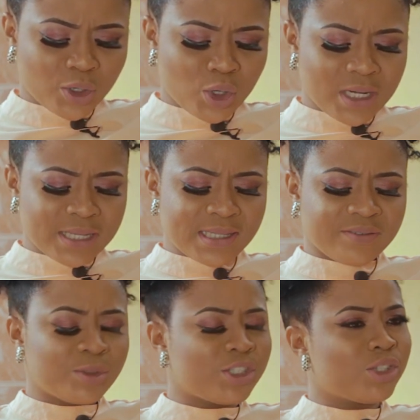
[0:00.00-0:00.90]
of your
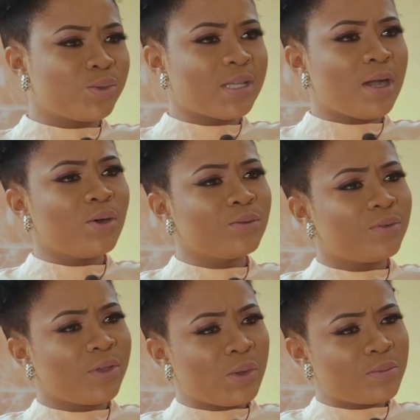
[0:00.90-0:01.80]
colleagues have produced their
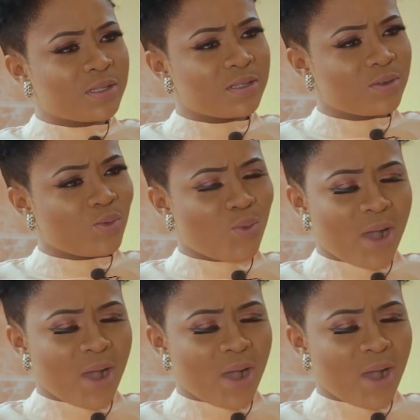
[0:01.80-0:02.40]
own films.